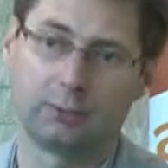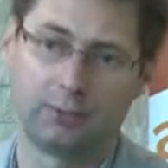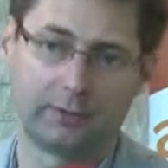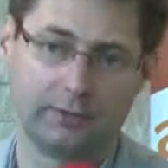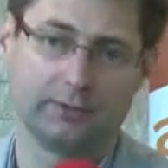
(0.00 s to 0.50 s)
we
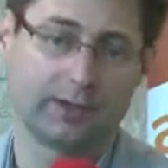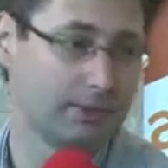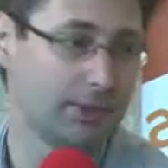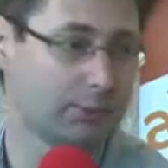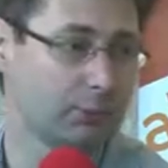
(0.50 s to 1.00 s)
will invest
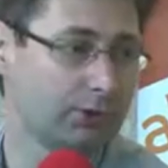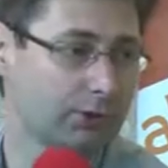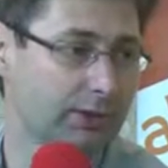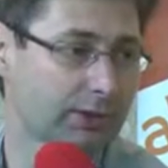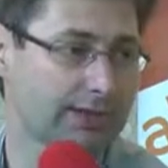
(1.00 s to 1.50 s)
much more into
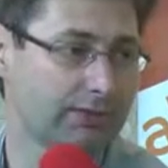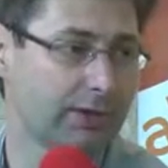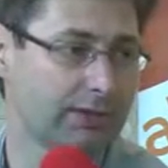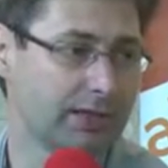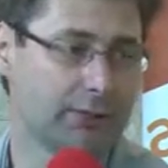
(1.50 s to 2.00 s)
the
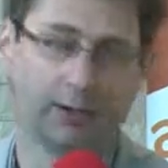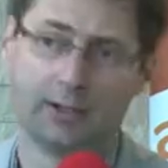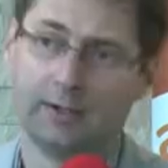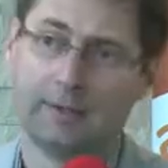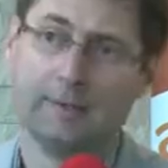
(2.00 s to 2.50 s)
classifieds area.
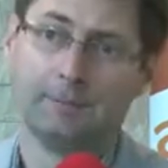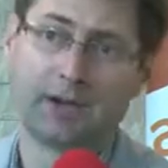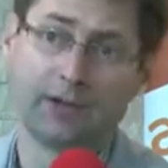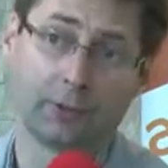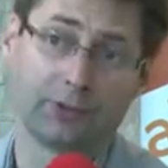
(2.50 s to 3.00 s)

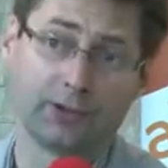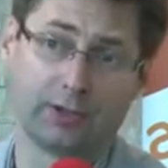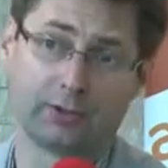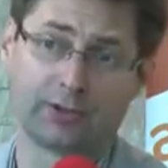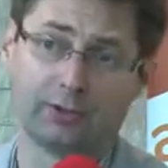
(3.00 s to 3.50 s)
I know that
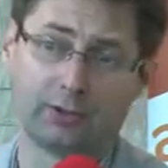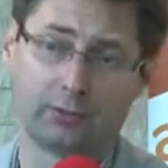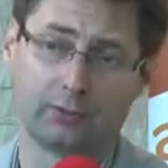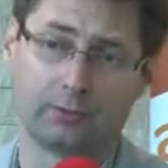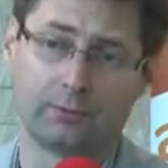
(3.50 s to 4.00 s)
there is
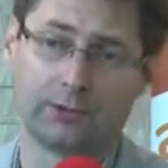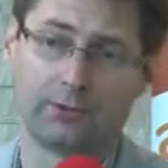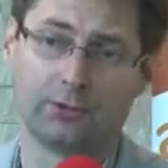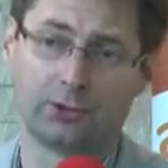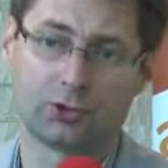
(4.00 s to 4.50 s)
a
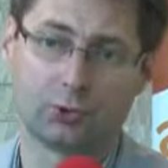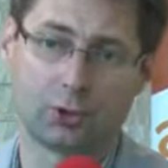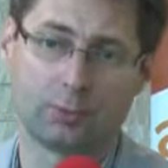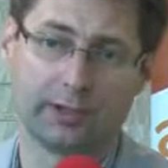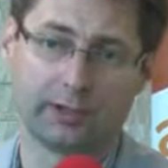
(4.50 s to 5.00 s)
very
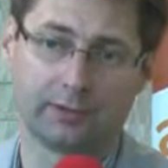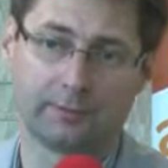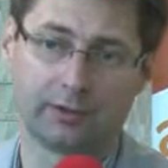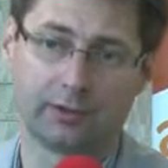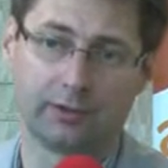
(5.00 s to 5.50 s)
strong player
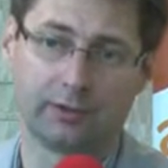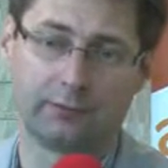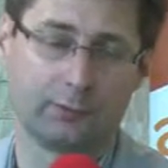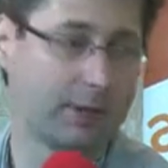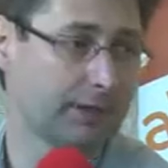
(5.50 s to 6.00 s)

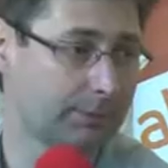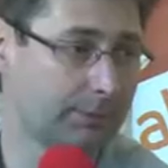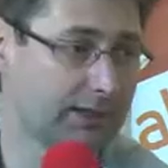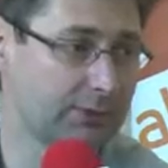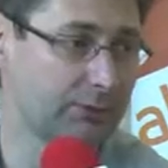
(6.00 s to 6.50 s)
for
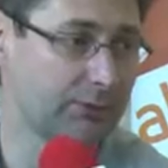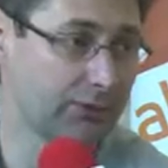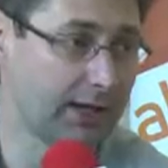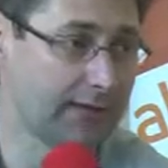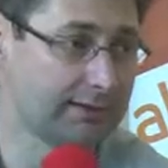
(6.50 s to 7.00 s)
marketplace, which is
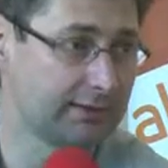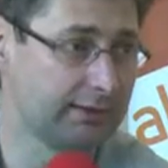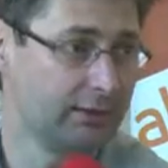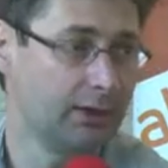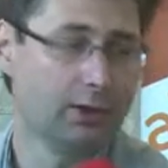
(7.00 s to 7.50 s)
Okazi.
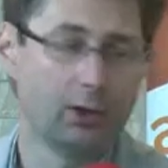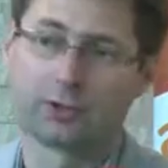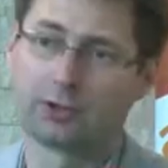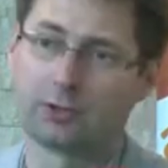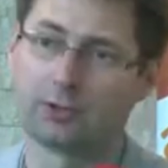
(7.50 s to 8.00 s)

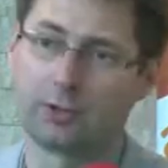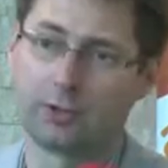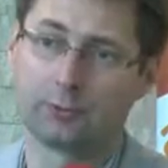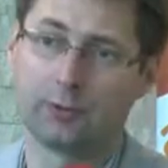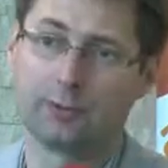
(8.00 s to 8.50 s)
Also, there
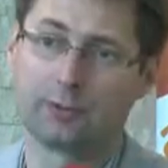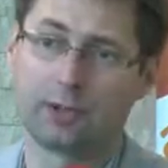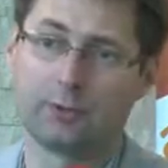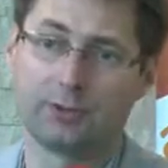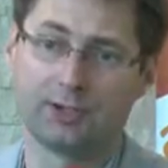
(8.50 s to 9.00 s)
are great
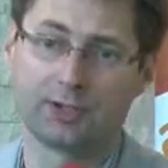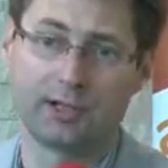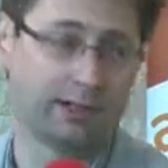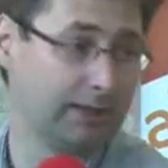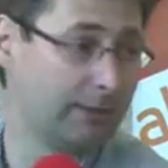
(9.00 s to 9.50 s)
companies
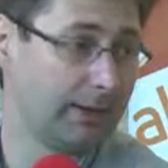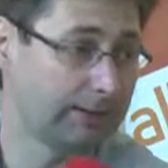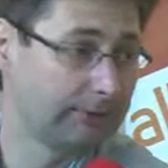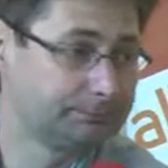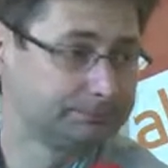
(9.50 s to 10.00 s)
like eMag.
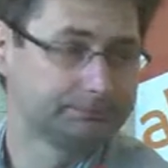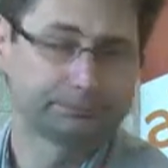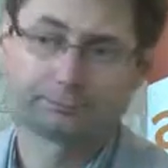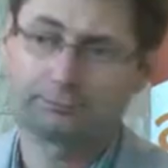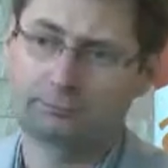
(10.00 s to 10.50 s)

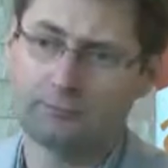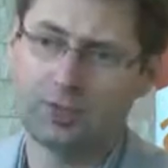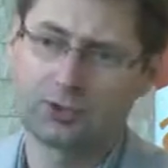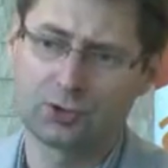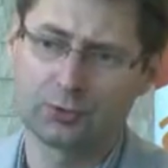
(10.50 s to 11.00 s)

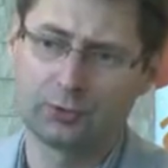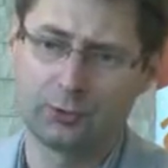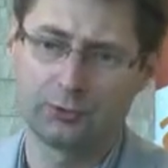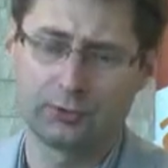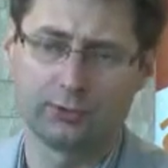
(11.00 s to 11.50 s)
So
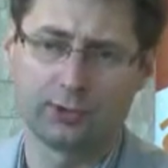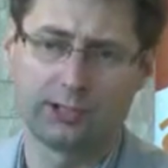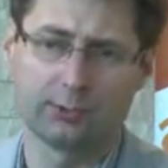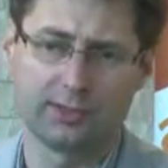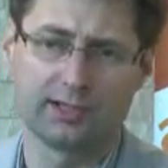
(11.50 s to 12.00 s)
you
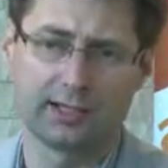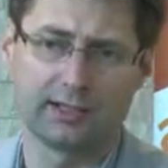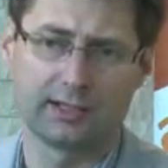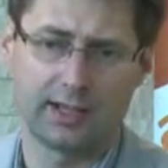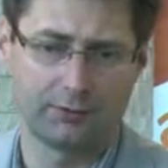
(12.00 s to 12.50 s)
can really say
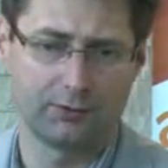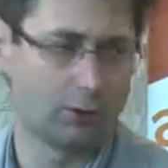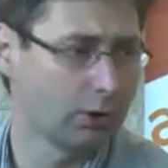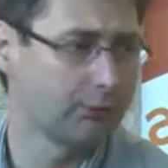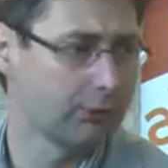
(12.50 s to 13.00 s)
that having
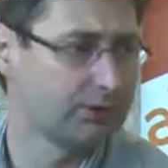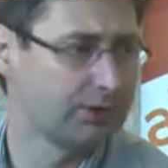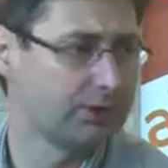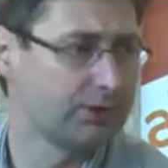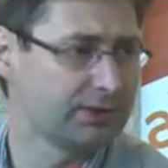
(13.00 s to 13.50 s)
all of those
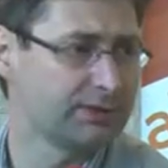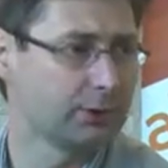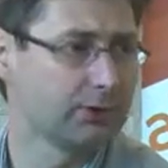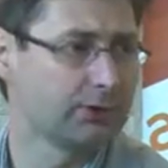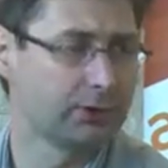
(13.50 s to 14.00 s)
business
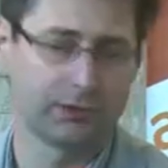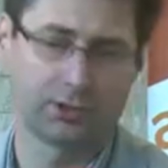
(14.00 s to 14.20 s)
models of